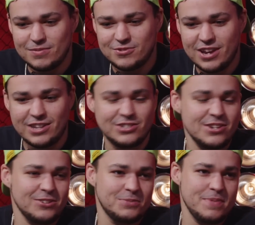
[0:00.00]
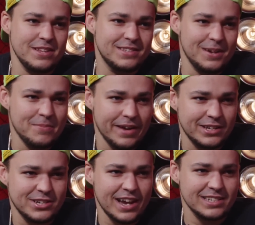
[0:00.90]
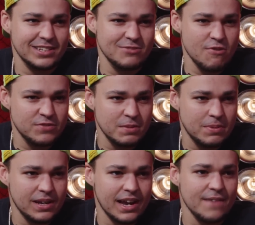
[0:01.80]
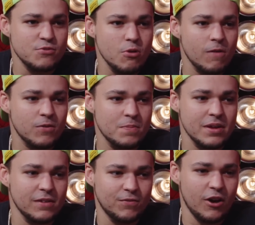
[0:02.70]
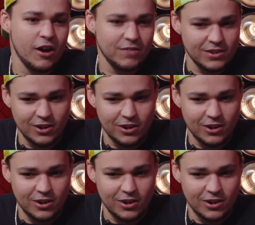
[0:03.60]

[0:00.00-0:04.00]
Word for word: Jake Shields beats up Mike Jackson at the UFC PI. Have you ever been involved in an